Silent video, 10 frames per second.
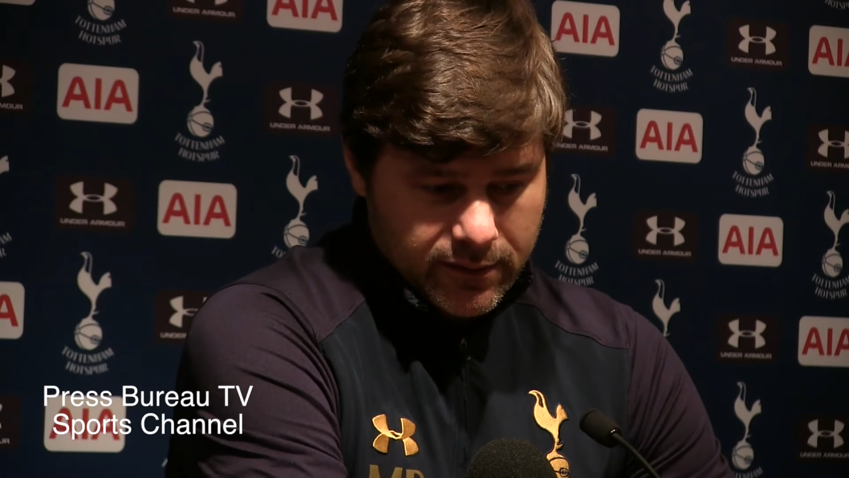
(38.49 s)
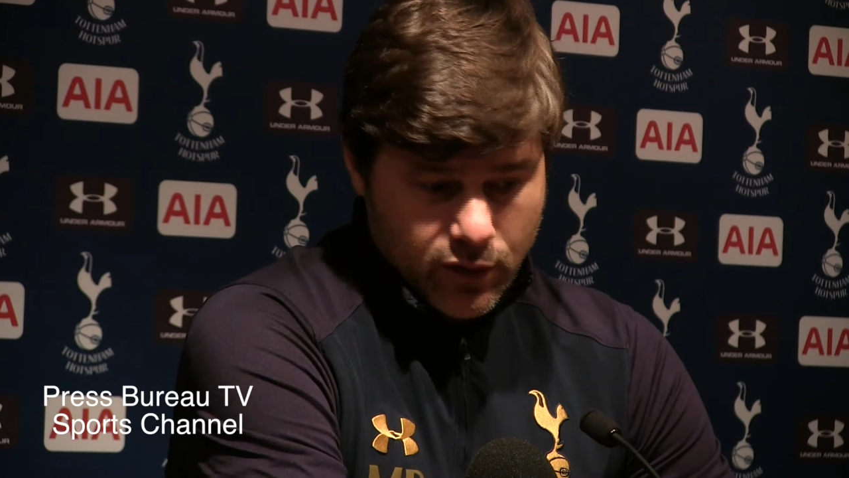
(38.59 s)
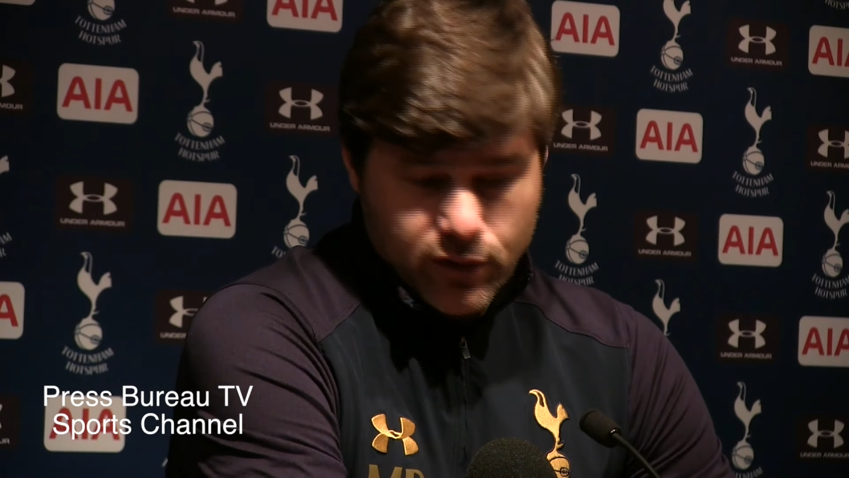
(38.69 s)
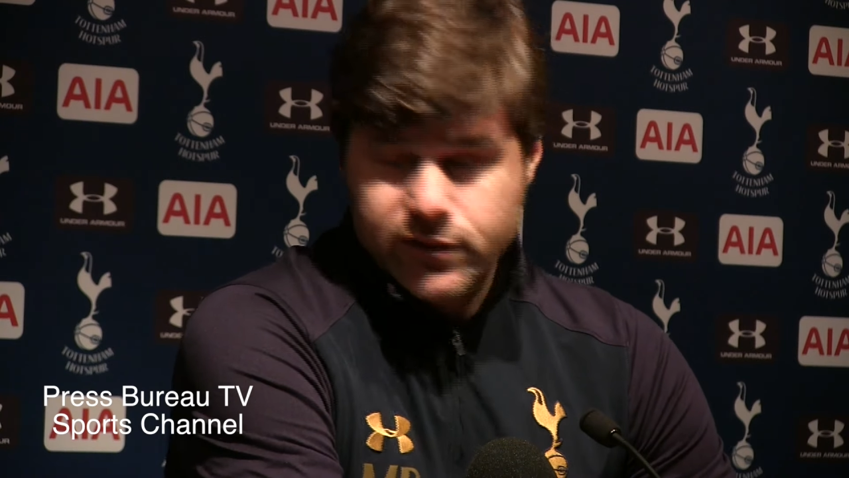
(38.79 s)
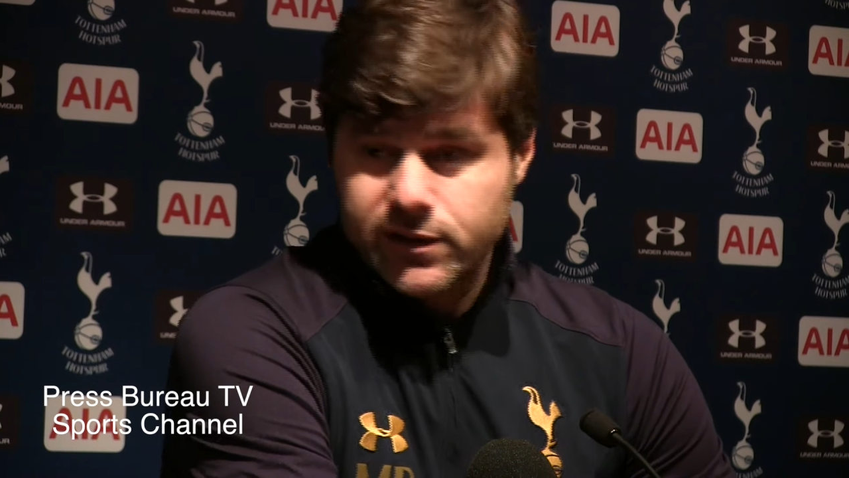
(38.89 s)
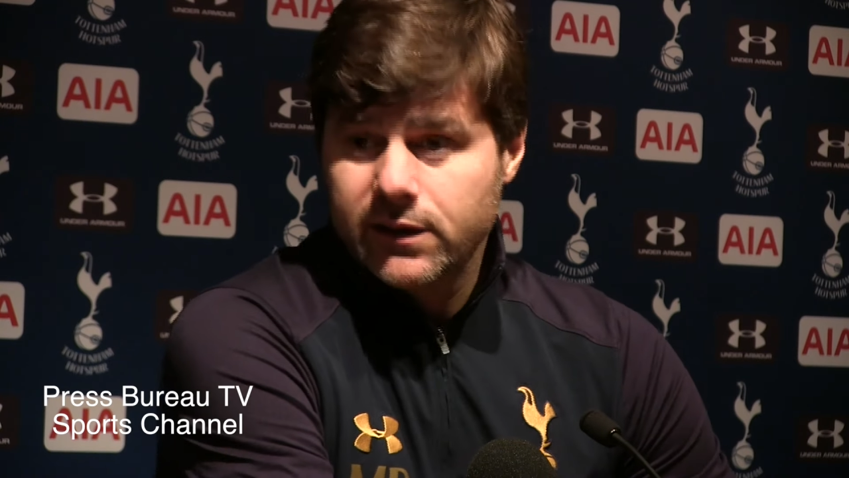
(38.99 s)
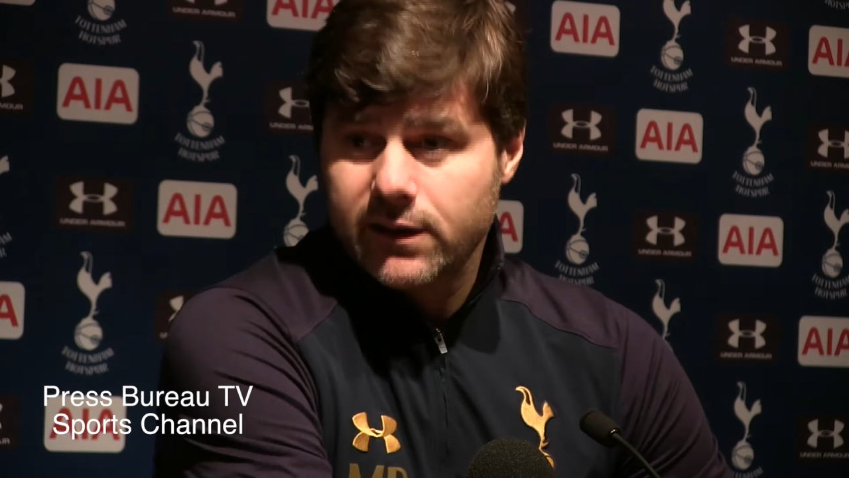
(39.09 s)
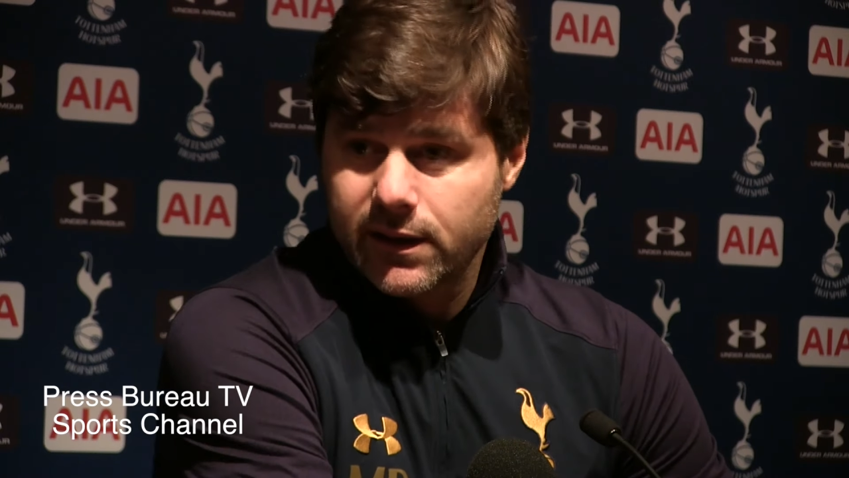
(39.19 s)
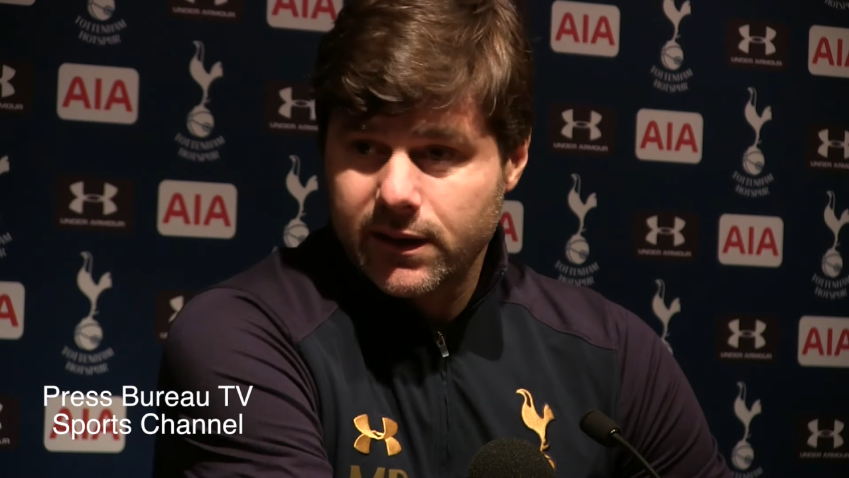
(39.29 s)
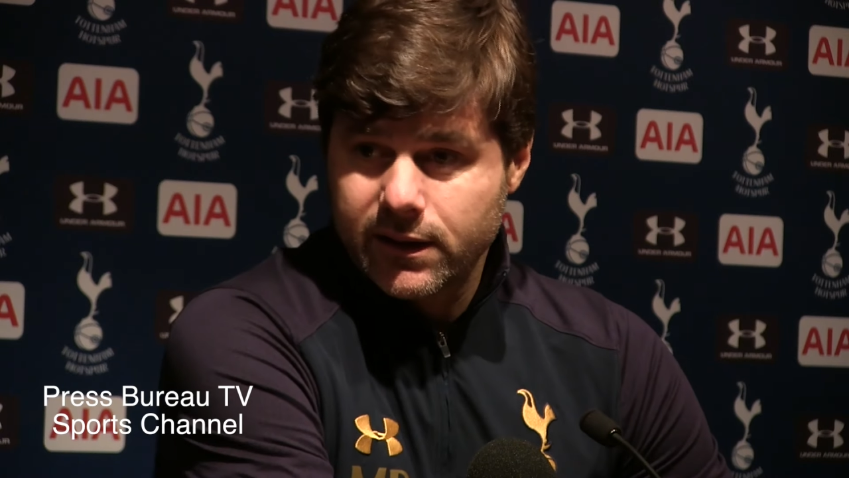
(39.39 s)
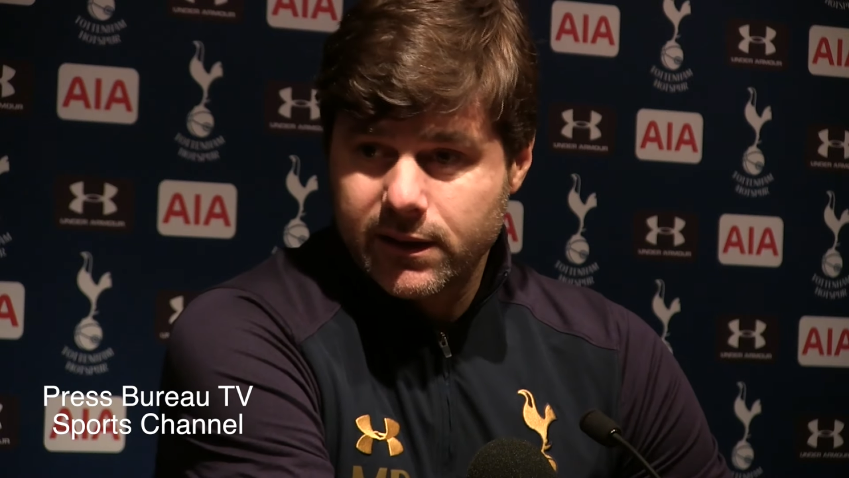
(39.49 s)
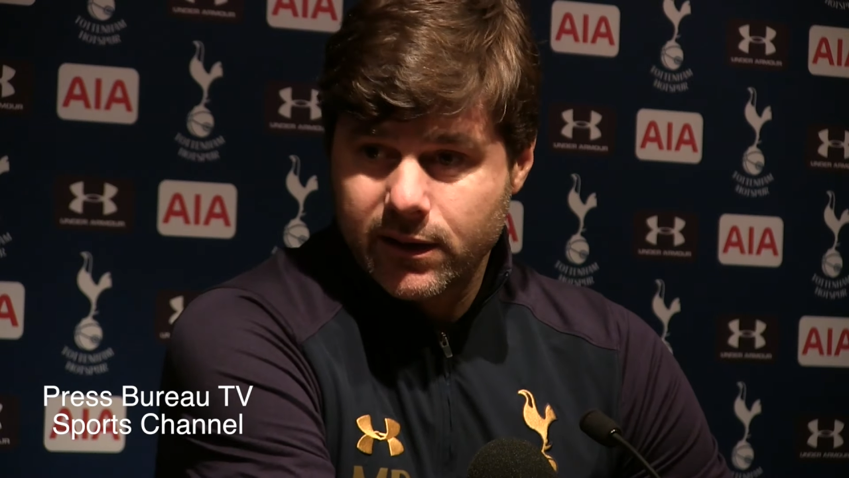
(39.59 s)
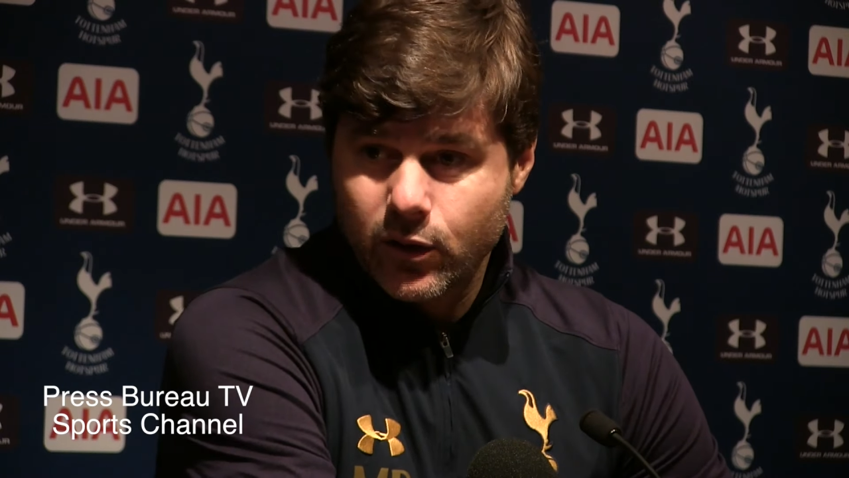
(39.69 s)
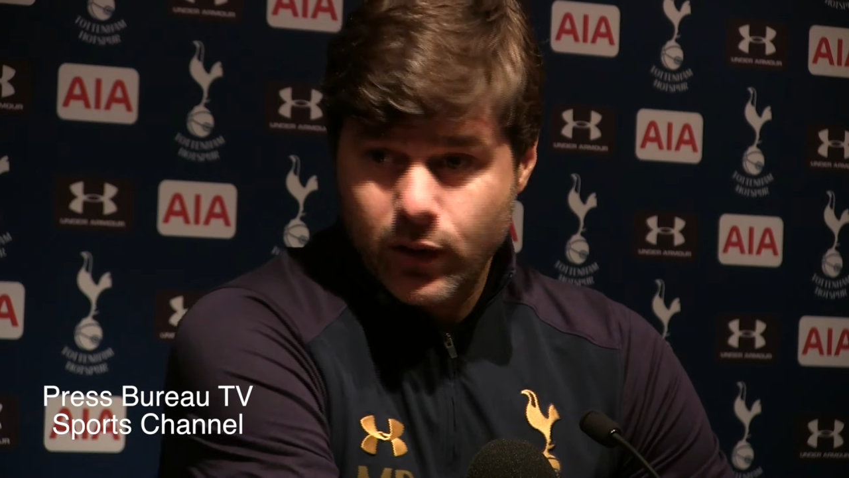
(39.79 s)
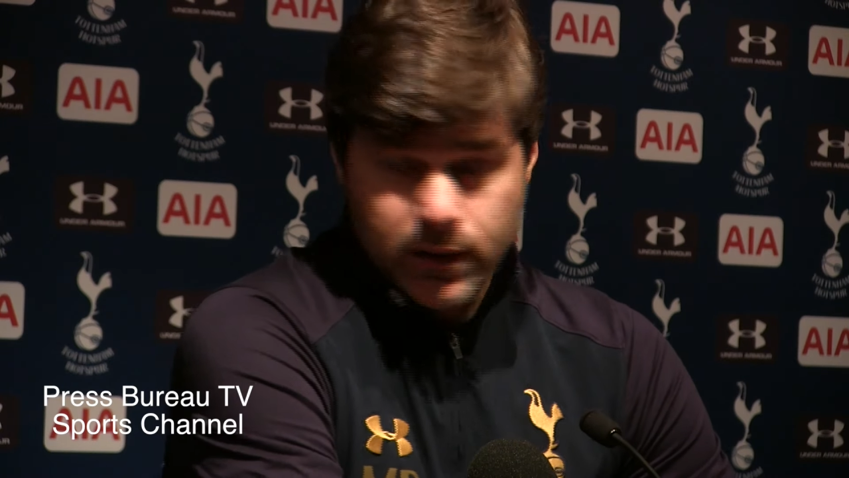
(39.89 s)
not concede the,
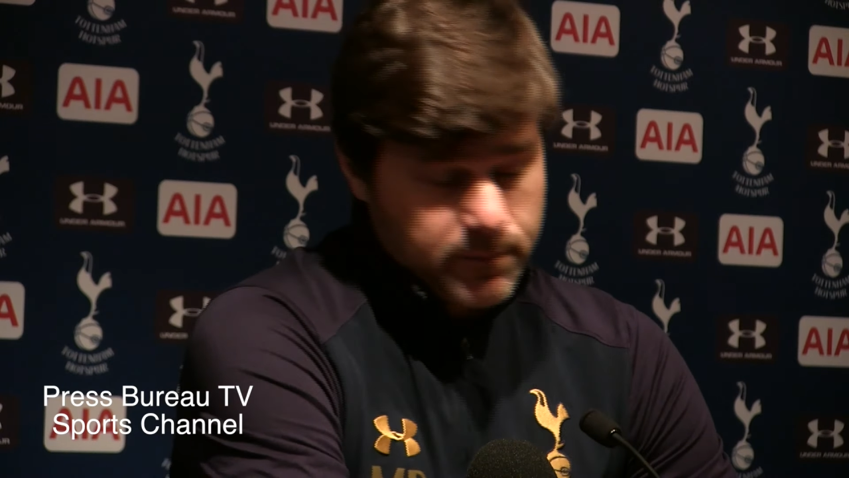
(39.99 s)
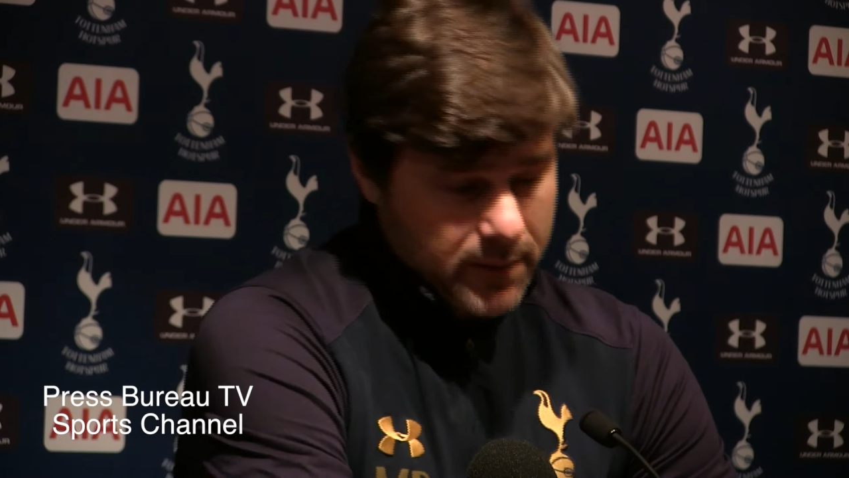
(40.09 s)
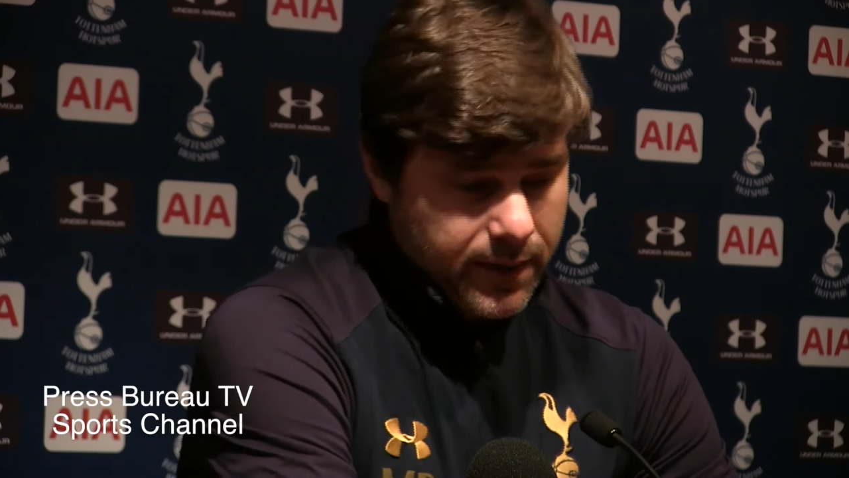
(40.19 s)
the goal.